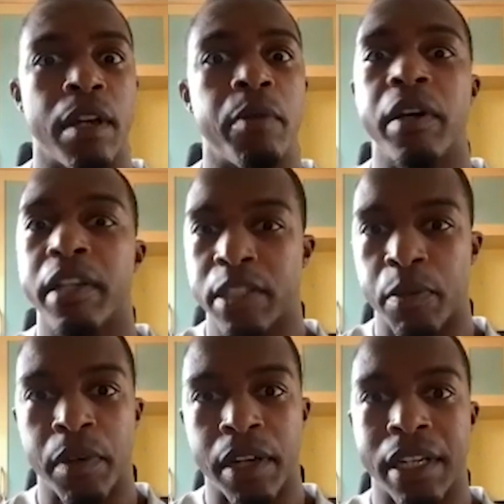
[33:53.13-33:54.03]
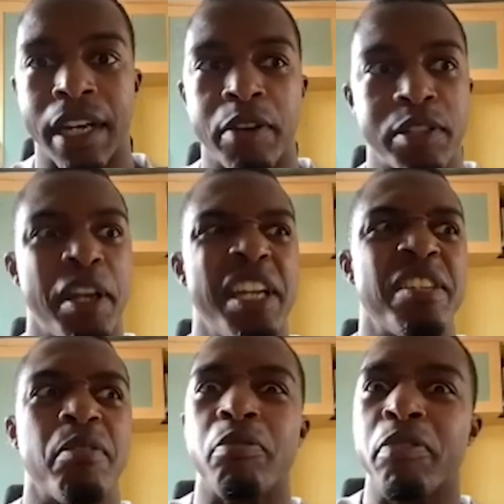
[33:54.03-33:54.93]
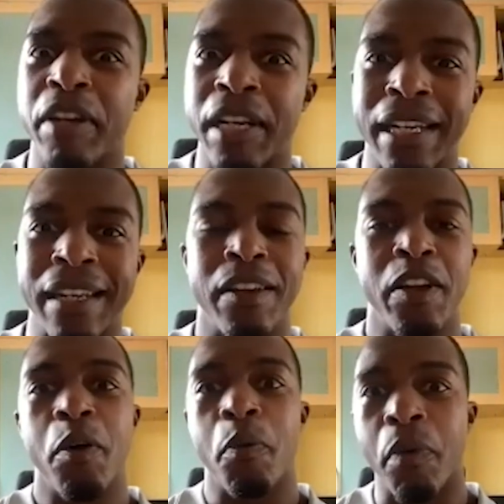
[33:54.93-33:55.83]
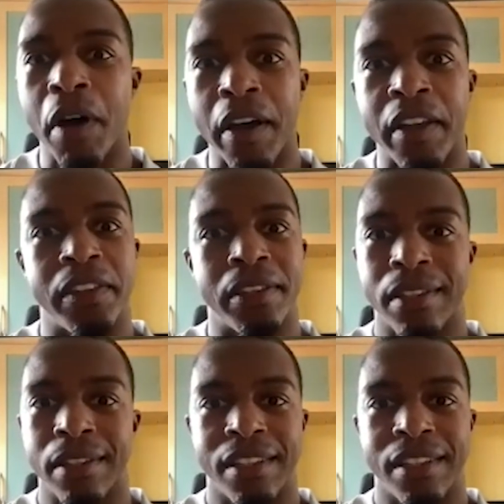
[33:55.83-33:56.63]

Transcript: I want us to work out. So is it really worth